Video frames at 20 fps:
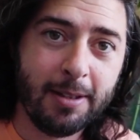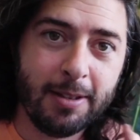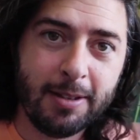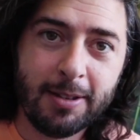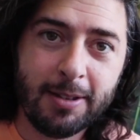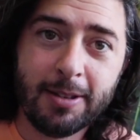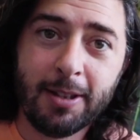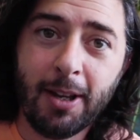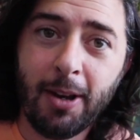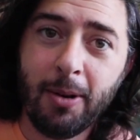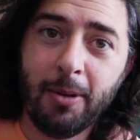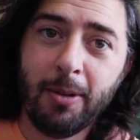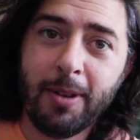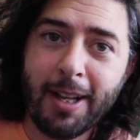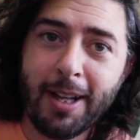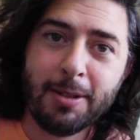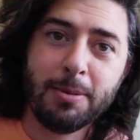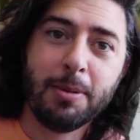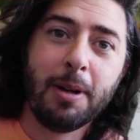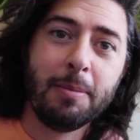So
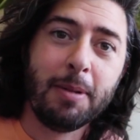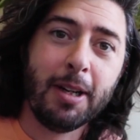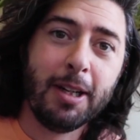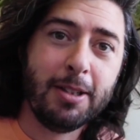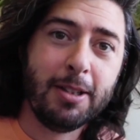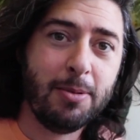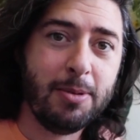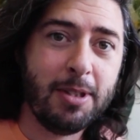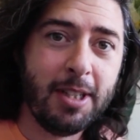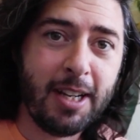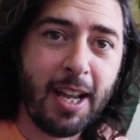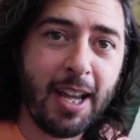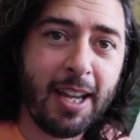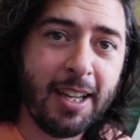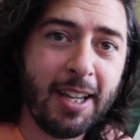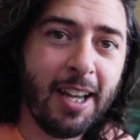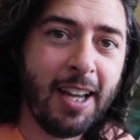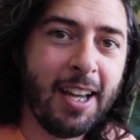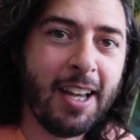that's what I'm gonna do today.